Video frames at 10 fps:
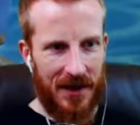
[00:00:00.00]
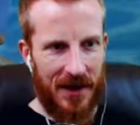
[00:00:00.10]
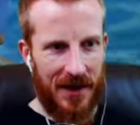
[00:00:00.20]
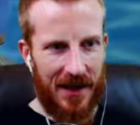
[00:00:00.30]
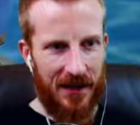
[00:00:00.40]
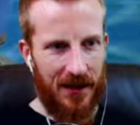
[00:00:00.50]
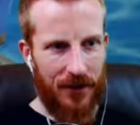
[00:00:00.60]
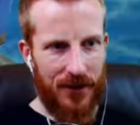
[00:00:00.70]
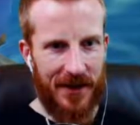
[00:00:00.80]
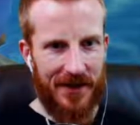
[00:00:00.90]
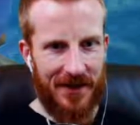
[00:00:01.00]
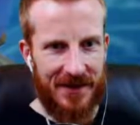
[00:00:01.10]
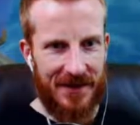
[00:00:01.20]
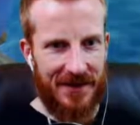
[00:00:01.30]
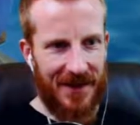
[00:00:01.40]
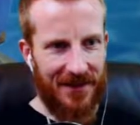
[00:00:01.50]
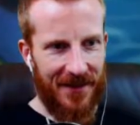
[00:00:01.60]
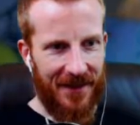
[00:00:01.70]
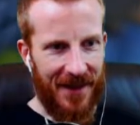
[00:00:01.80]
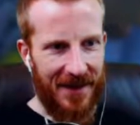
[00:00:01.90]
Oh, look at the detail
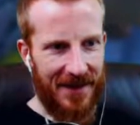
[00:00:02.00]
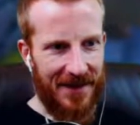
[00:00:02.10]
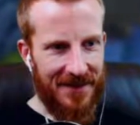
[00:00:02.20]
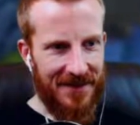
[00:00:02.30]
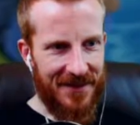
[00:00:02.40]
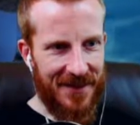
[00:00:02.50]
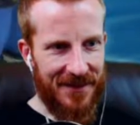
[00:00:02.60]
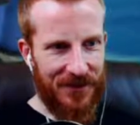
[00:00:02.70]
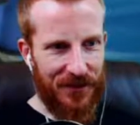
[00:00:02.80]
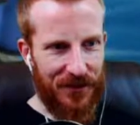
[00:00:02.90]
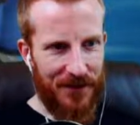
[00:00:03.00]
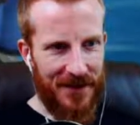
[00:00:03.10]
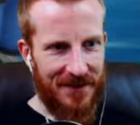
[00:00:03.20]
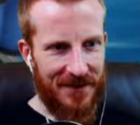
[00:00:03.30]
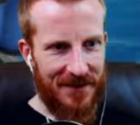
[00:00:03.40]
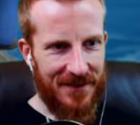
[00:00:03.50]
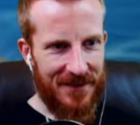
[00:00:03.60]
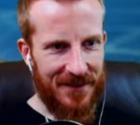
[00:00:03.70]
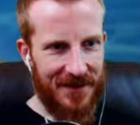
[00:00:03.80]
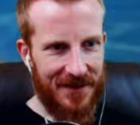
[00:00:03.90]
on that. Hey, guys, look at that little threads
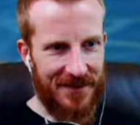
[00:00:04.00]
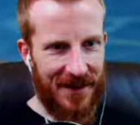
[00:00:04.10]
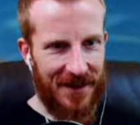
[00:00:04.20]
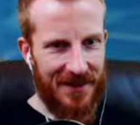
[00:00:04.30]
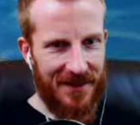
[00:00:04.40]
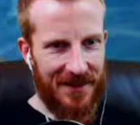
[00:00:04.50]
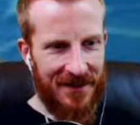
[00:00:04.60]
sign.